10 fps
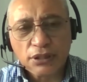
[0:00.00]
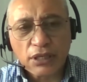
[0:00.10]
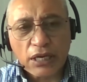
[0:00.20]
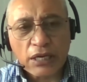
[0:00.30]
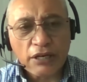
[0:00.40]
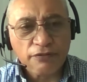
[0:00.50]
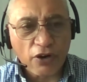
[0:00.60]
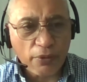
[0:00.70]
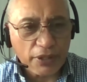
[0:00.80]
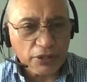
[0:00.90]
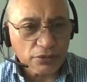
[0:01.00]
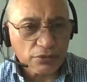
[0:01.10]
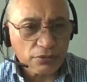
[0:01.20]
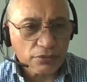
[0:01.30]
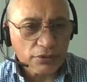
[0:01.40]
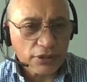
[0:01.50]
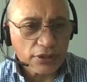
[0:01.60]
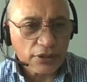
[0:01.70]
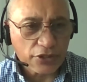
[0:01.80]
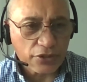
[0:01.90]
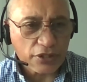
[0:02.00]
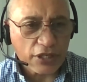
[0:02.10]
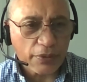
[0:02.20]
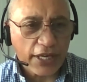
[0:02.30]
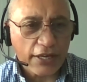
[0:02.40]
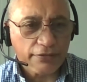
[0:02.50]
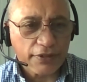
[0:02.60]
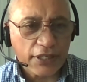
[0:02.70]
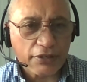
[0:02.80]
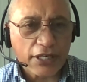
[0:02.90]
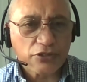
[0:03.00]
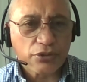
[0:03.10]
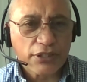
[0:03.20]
environmental issues that we have in our country.